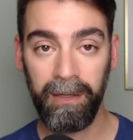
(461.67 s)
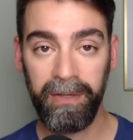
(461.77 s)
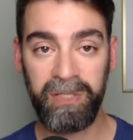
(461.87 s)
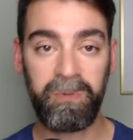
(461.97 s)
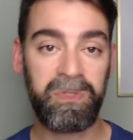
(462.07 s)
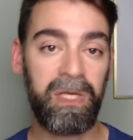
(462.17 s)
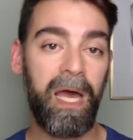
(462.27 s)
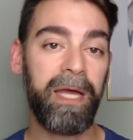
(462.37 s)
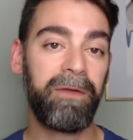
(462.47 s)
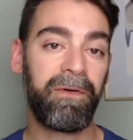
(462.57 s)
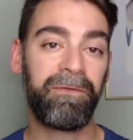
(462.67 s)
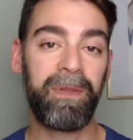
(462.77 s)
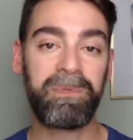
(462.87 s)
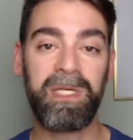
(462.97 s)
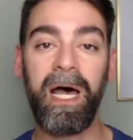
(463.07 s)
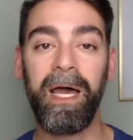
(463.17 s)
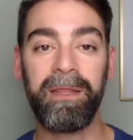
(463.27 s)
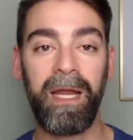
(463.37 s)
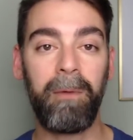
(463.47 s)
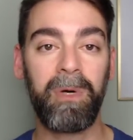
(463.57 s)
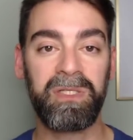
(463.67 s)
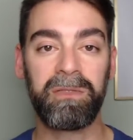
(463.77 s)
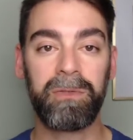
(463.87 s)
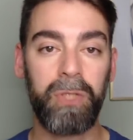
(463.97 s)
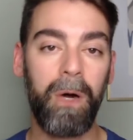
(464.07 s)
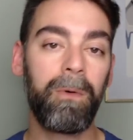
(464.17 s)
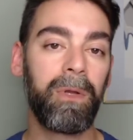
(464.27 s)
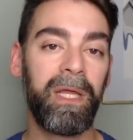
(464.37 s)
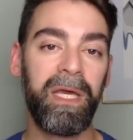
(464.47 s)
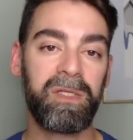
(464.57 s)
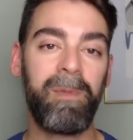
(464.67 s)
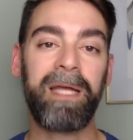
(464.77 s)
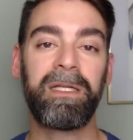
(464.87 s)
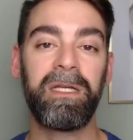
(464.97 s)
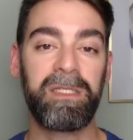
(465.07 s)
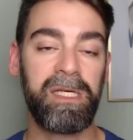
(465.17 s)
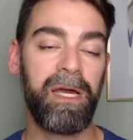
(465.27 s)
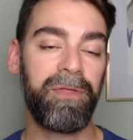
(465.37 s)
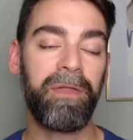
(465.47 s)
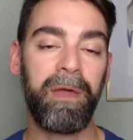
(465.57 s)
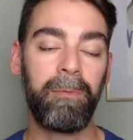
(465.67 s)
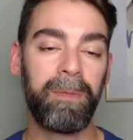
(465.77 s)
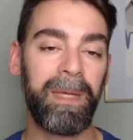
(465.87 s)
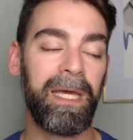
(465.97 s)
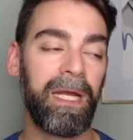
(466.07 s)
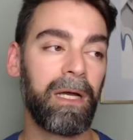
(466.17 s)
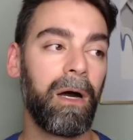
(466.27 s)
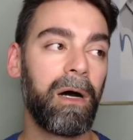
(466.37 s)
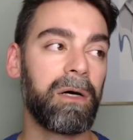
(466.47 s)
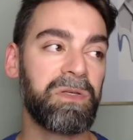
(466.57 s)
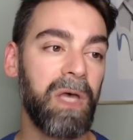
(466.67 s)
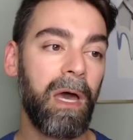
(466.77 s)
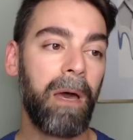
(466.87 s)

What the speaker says: This was kind of a flip side that I wasn't totally expecting to see. I thought they would be getting calls.